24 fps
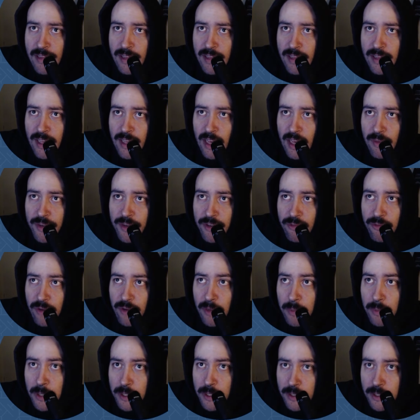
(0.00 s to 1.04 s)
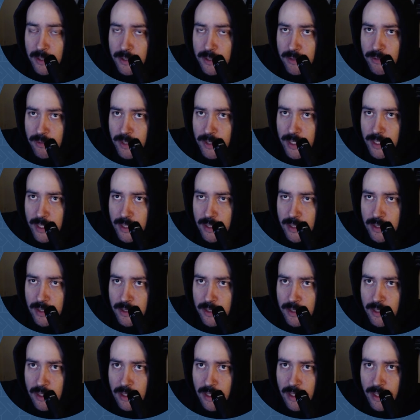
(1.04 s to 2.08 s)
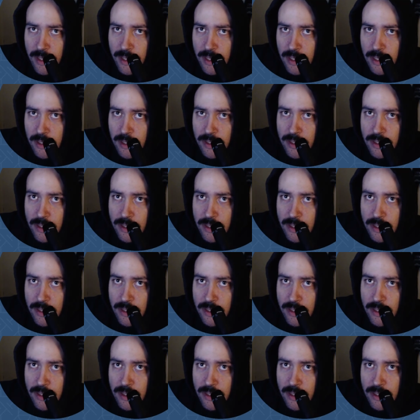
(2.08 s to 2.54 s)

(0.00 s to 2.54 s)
how many replicas we declared,